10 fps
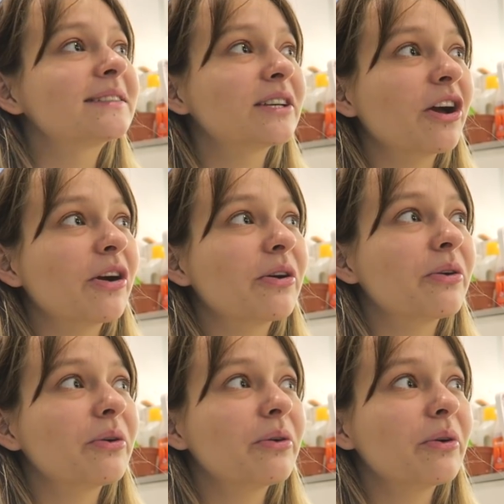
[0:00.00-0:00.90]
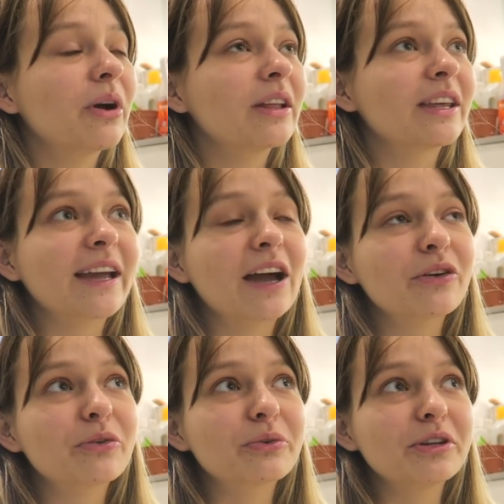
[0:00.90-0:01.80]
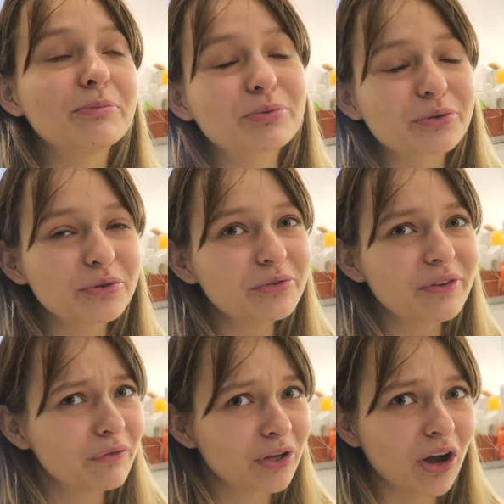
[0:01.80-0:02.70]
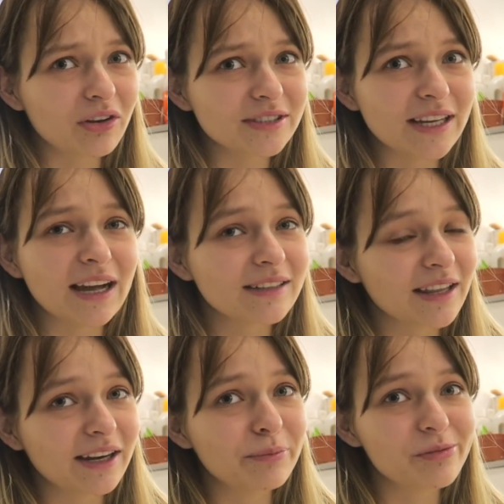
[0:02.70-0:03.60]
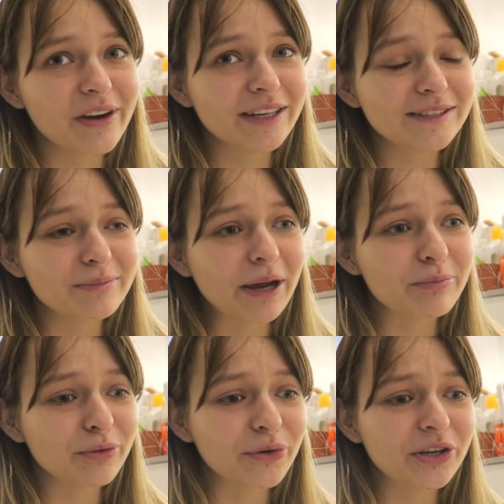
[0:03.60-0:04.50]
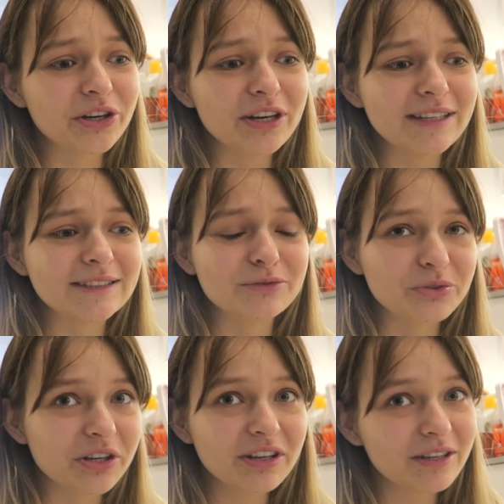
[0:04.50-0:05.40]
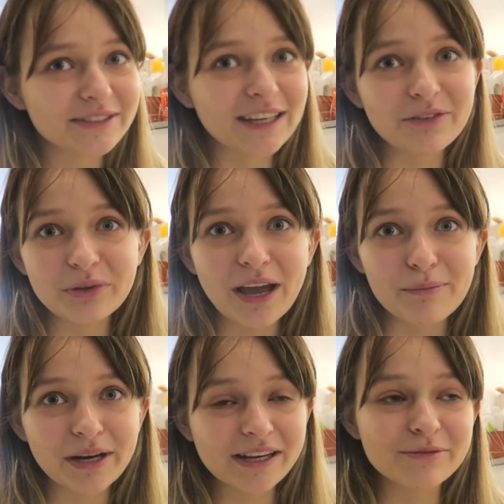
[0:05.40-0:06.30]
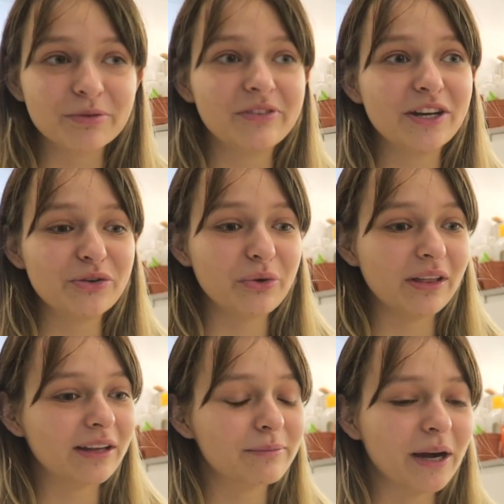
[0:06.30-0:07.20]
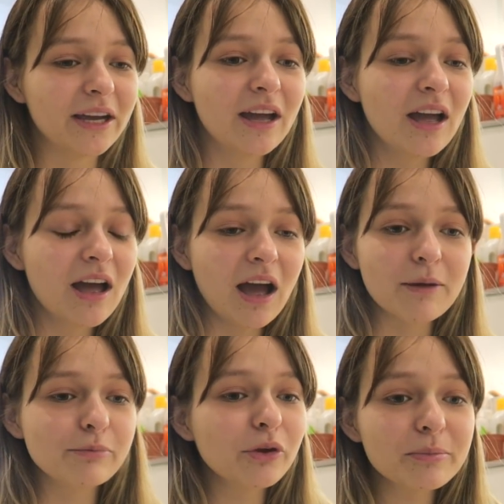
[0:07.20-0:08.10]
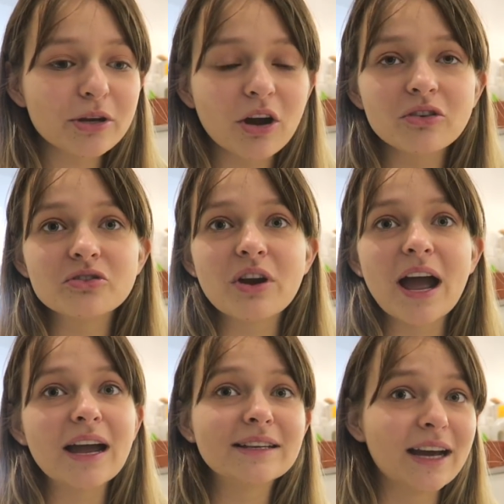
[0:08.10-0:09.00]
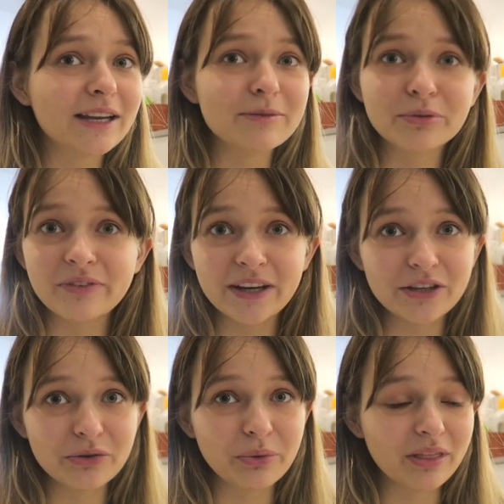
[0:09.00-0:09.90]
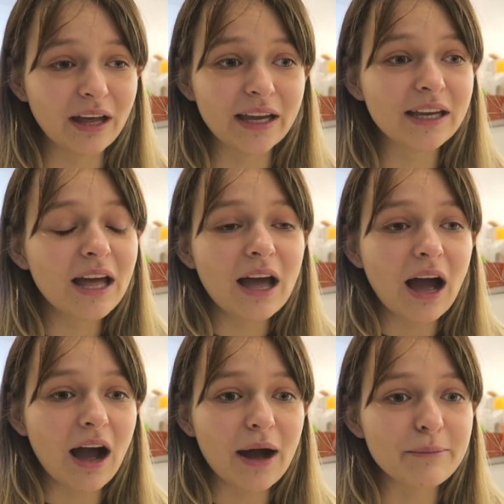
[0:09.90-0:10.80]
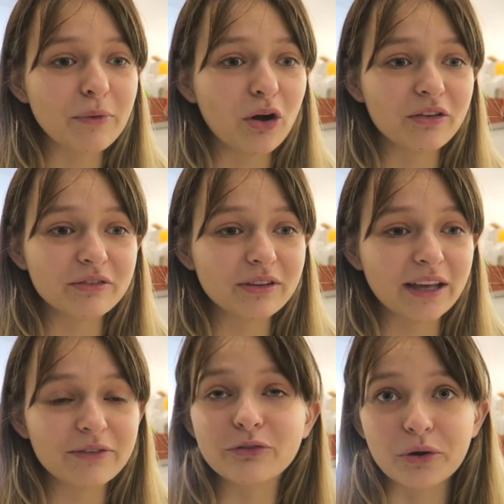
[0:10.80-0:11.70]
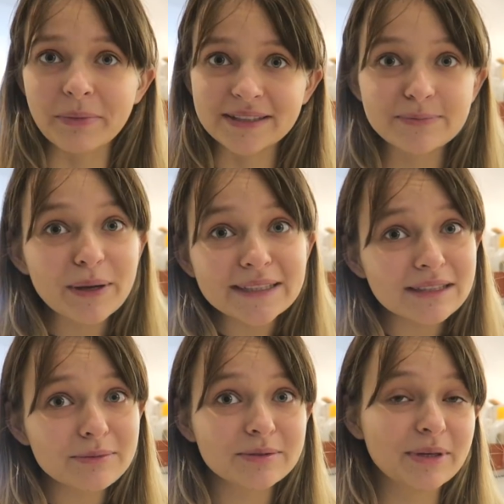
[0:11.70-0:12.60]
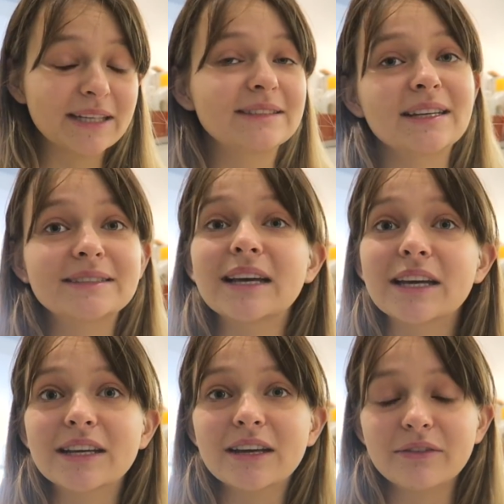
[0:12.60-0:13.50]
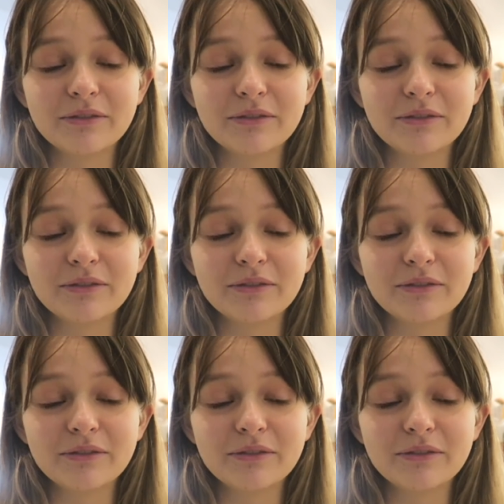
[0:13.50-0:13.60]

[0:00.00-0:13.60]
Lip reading: So they cannot really prove if the contact that I provided to my employer is real. And I was like, yeah, but I can provide you with like my employment contract. I can provide you with like all like 4 months pay slips, because that's like